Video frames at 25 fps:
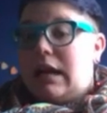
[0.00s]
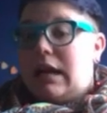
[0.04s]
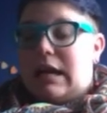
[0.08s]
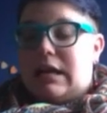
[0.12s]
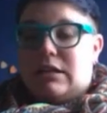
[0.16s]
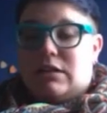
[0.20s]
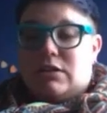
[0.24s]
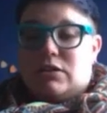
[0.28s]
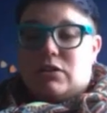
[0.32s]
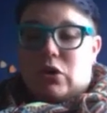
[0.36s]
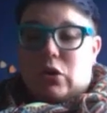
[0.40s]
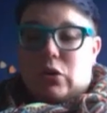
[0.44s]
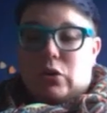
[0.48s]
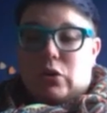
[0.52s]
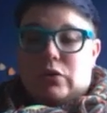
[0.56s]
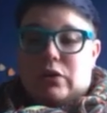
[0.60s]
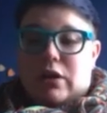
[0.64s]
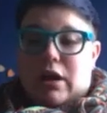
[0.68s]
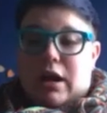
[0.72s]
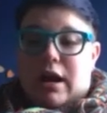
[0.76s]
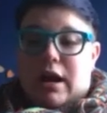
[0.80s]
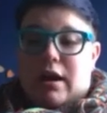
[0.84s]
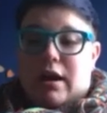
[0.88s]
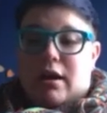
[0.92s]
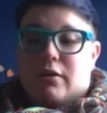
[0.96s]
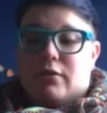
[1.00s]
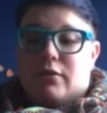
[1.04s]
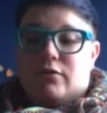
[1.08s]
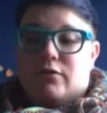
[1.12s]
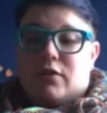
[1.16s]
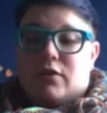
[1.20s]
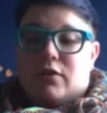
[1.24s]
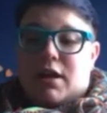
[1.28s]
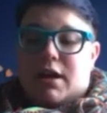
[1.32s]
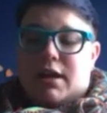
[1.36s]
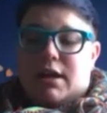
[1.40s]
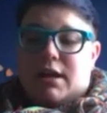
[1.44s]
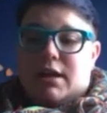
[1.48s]
and don't have
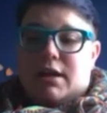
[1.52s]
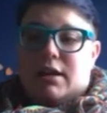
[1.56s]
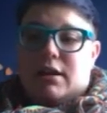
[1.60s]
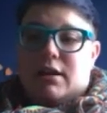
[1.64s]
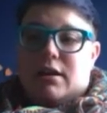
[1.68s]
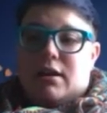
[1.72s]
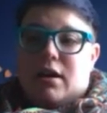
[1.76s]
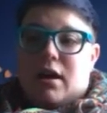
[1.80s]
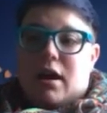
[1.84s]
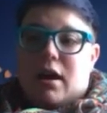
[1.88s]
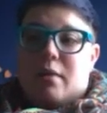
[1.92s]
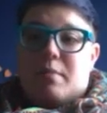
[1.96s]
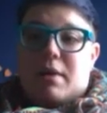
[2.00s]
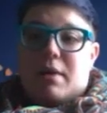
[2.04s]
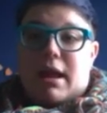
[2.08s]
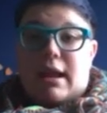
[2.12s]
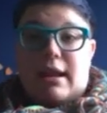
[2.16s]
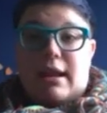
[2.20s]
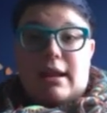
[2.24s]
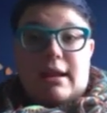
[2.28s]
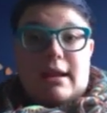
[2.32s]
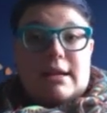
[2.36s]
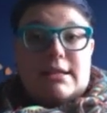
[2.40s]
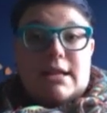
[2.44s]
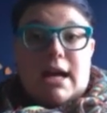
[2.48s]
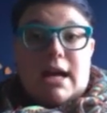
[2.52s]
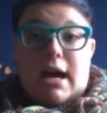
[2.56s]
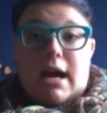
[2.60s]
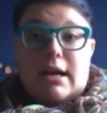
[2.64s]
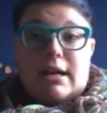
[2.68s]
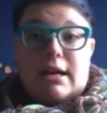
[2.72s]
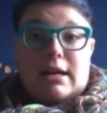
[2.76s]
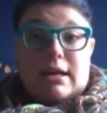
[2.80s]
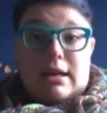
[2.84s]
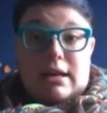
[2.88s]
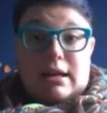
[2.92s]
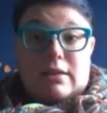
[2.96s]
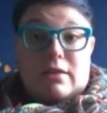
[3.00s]
like a panic
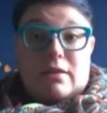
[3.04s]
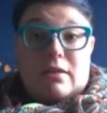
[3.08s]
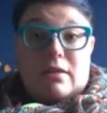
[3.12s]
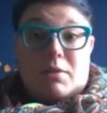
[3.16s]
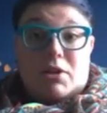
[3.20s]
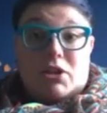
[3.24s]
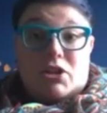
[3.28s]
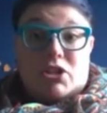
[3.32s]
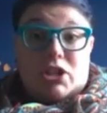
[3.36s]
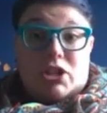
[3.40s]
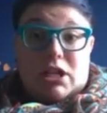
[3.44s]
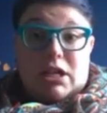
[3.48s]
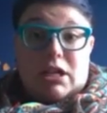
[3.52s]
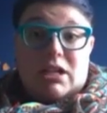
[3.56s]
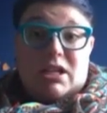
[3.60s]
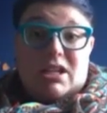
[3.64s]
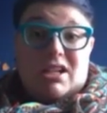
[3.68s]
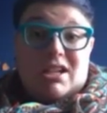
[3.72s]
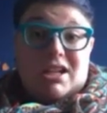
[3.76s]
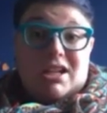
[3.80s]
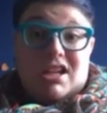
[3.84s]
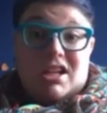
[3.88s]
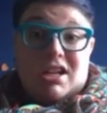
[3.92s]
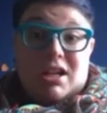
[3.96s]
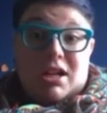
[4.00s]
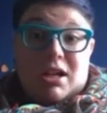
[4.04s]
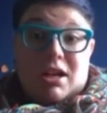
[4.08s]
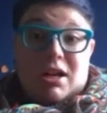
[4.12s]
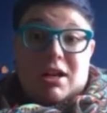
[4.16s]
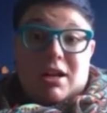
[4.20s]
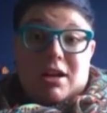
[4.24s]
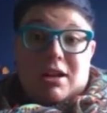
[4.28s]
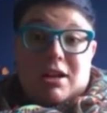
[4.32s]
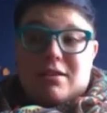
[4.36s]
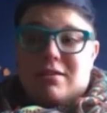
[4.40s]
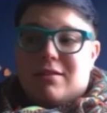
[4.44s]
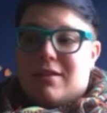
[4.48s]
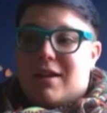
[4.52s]
attack in the machine,
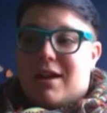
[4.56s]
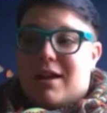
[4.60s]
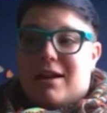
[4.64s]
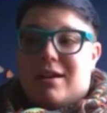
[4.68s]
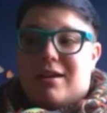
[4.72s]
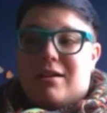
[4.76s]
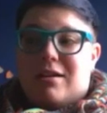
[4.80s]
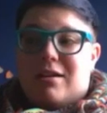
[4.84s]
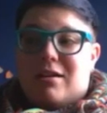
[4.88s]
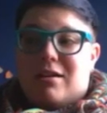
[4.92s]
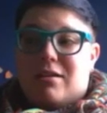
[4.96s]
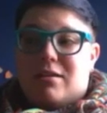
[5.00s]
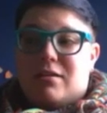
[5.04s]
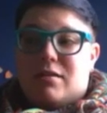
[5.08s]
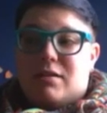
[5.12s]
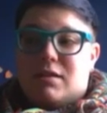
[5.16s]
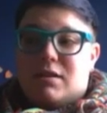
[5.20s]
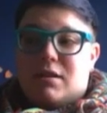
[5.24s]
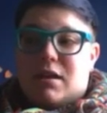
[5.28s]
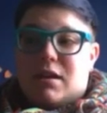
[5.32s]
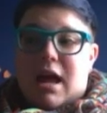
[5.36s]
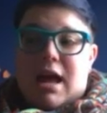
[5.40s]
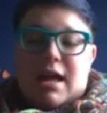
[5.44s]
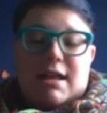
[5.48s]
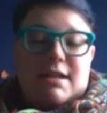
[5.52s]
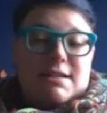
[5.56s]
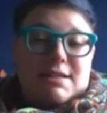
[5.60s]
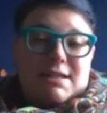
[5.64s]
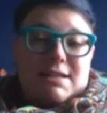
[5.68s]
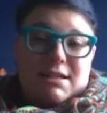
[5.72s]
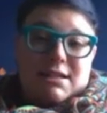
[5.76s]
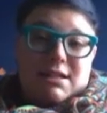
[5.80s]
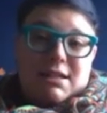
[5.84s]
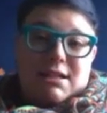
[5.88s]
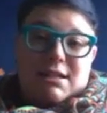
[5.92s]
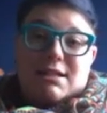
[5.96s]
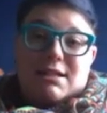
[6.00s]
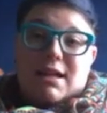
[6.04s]
like head
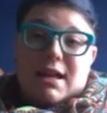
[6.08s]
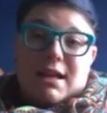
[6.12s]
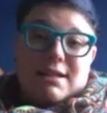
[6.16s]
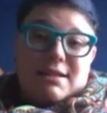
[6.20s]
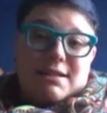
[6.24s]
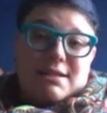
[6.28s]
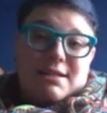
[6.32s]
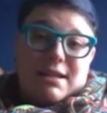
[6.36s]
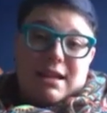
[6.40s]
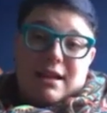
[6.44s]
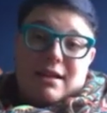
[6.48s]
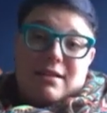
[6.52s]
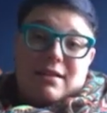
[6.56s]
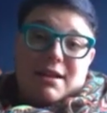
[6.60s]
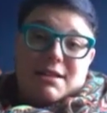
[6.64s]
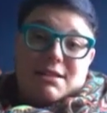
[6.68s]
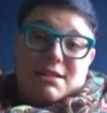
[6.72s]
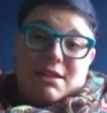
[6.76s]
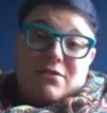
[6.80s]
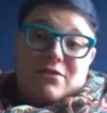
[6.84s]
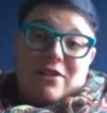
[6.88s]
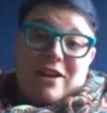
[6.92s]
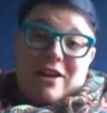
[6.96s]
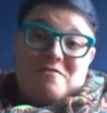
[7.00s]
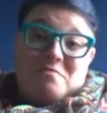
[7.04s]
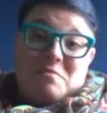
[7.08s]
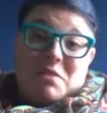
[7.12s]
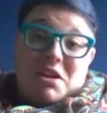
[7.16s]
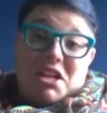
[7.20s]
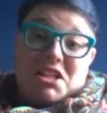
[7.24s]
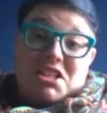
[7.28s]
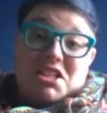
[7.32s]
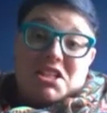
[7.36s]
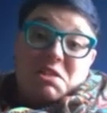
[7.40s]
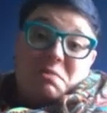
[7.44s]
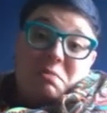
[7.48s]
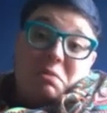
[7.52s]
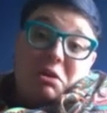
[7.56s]
CT scans take less than 5
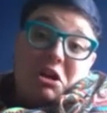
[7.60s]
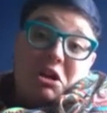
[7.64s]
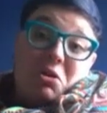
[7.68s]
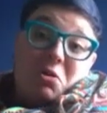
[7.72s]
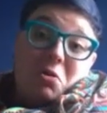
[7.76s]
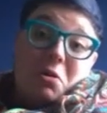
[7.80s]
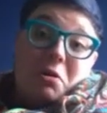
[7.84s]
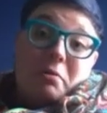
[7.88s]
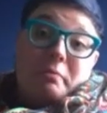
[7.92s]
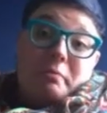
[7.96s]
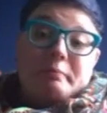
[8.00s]
minutes. It's pretty cool.